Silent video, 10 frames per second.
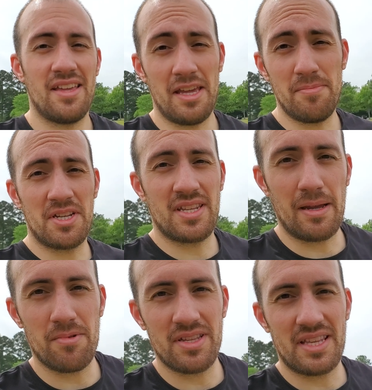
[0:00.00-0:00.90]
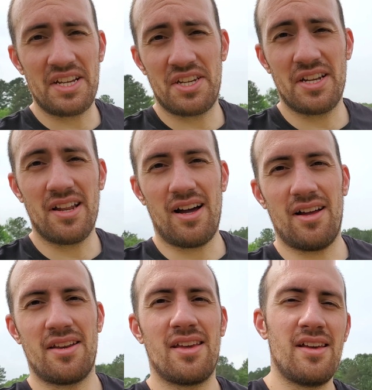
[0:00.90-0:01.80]
image stabilization
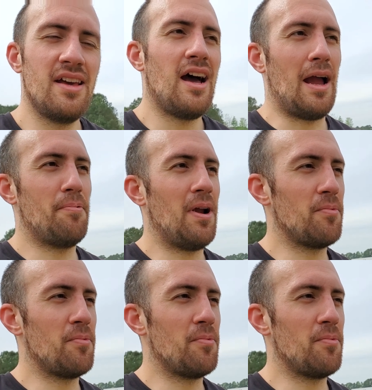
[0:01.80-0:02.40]
on. I probably